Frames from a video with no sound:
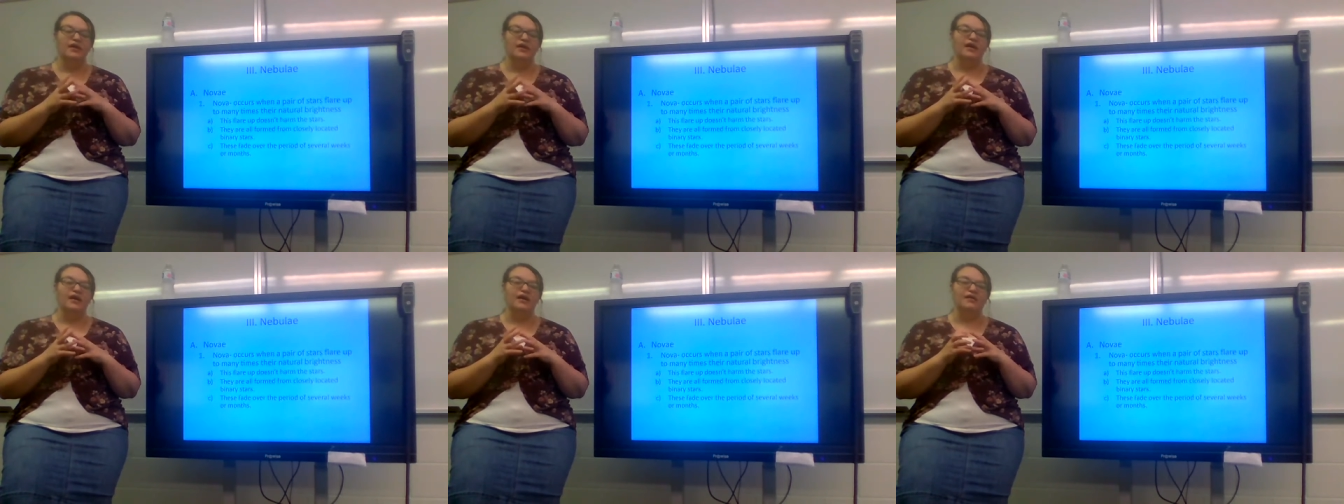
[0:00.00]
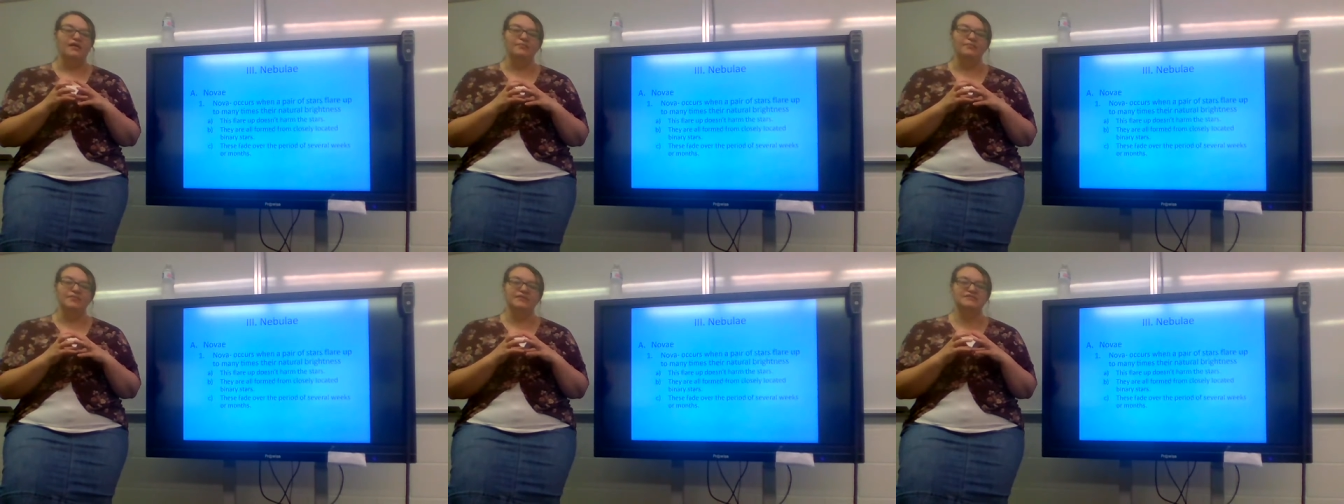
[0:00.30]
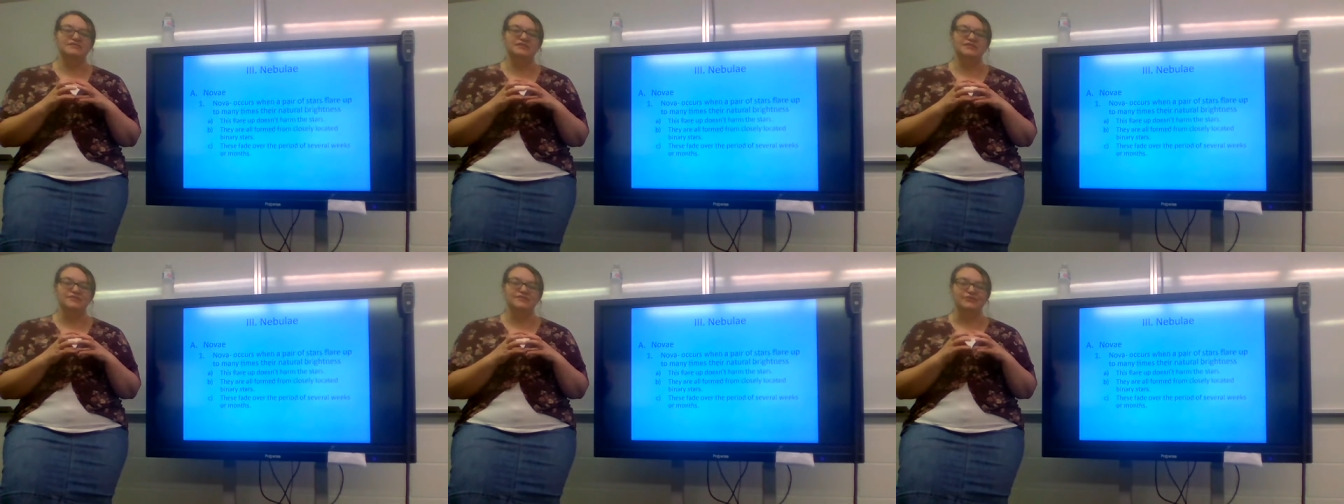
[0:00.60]
Uh,
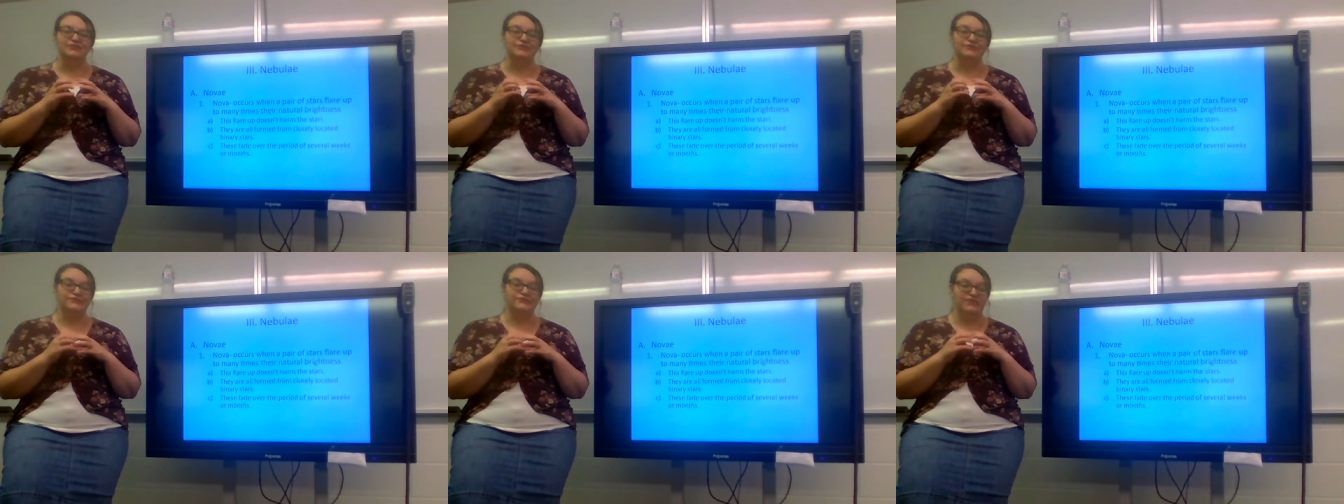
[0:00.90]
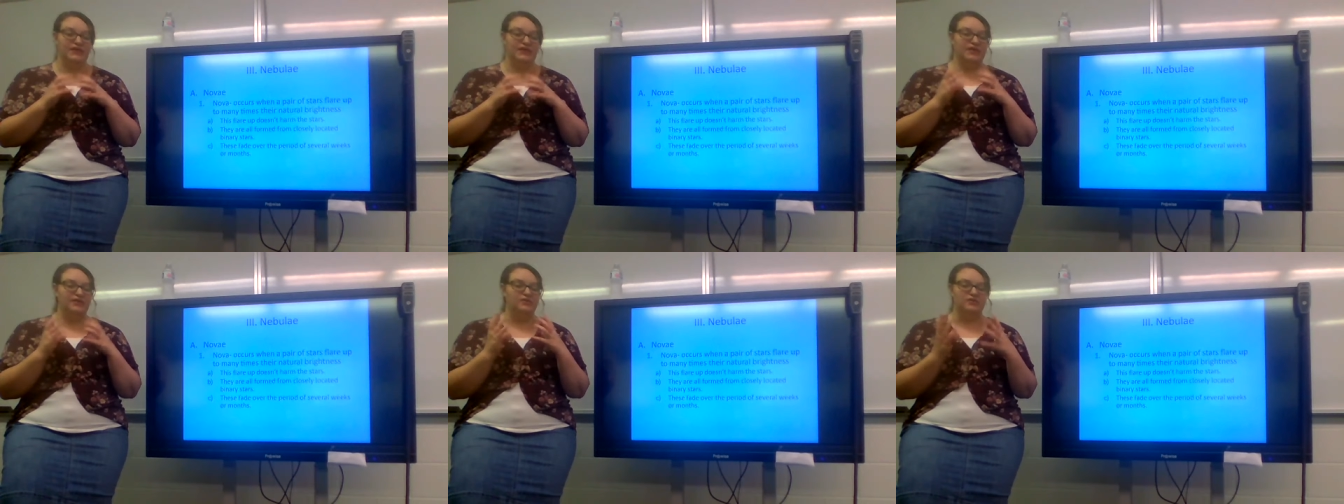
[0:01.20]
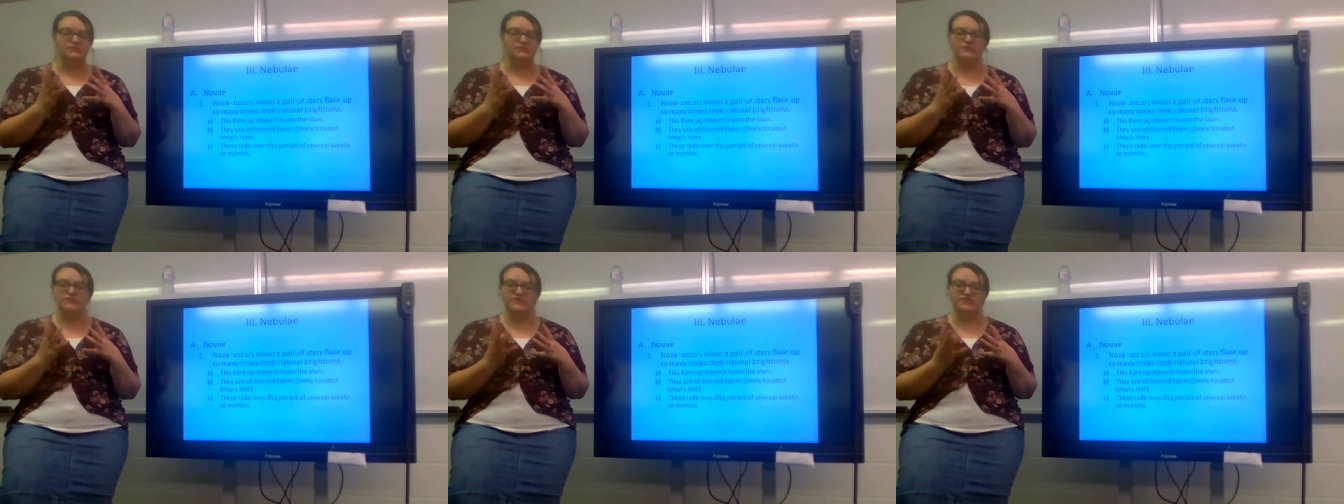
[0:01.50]
basically, they're feeding
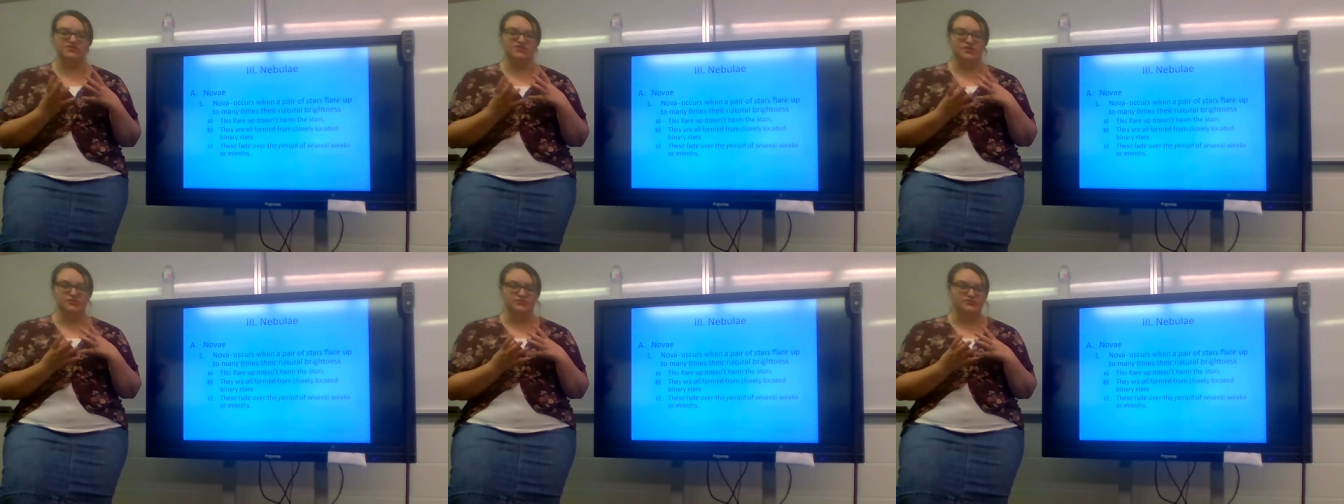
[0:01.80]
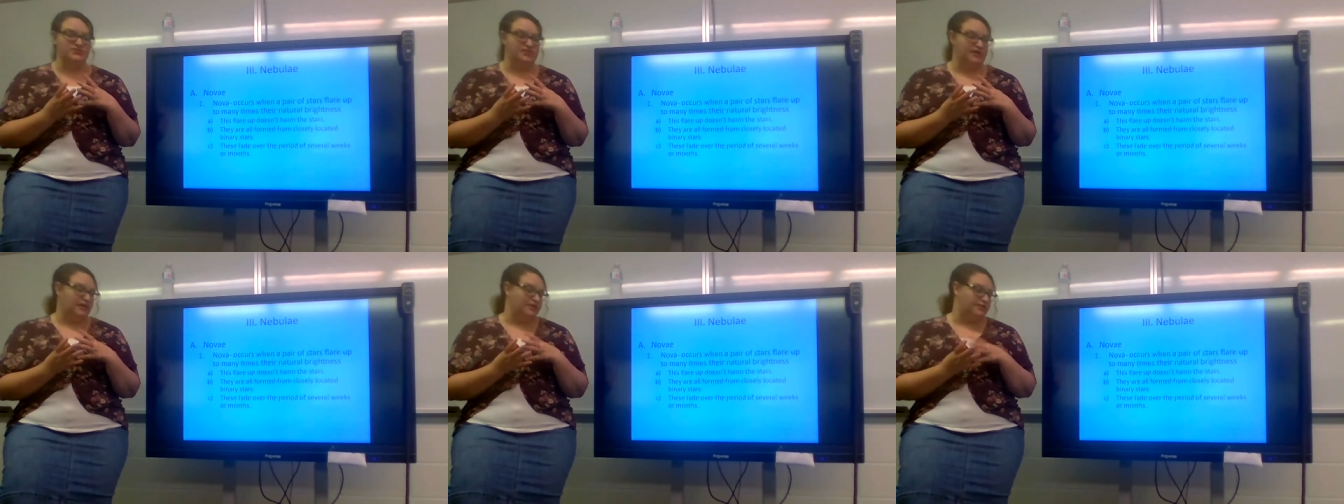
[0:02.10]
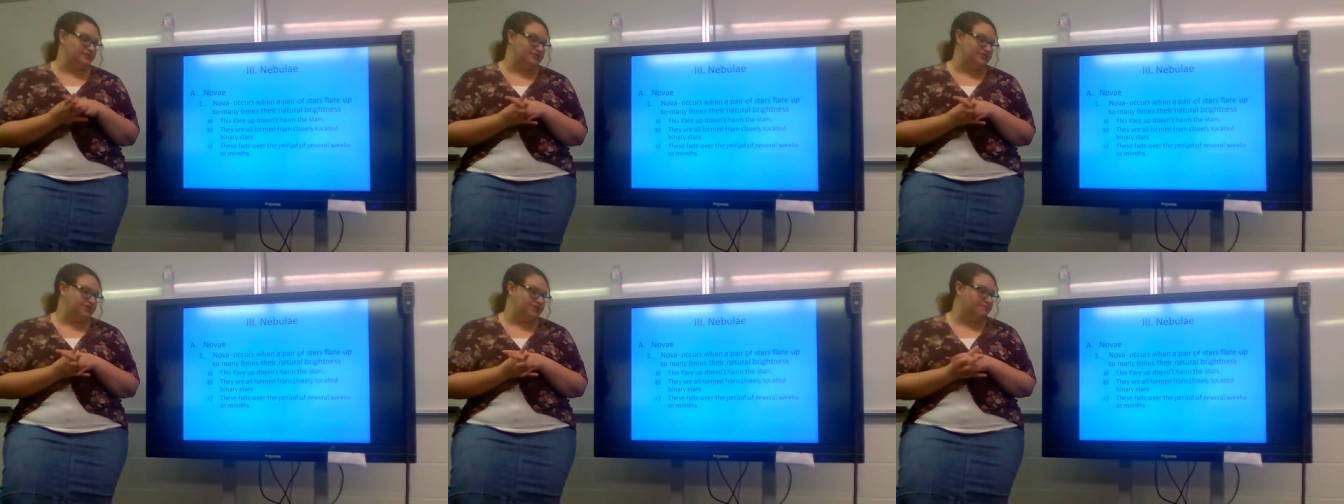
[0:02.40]
off of each other's
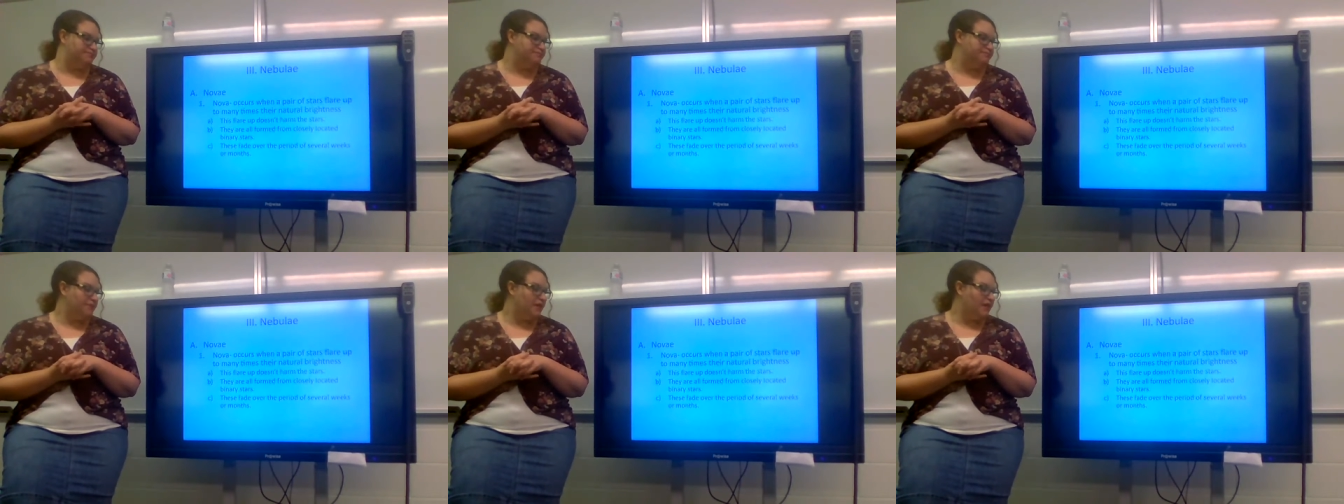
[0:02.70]
energy.